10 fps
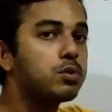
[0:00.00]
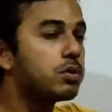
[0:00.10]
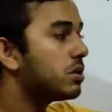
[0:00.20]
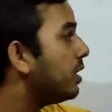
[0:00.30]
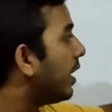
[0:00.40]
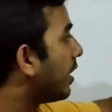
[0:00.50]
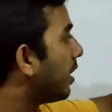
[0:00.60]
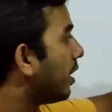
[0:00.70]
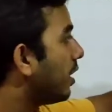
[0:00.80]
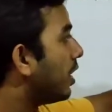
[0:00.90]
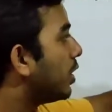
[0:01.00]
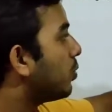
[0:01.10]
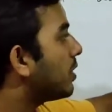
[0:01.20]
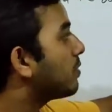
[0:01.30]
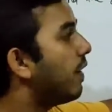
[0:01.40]
consider it
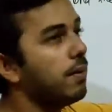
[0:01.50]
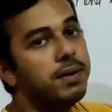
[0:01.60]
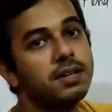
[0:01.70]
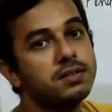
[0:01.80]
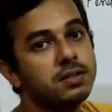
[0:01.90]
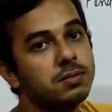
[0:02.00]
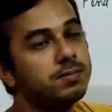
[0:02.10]
was 5x.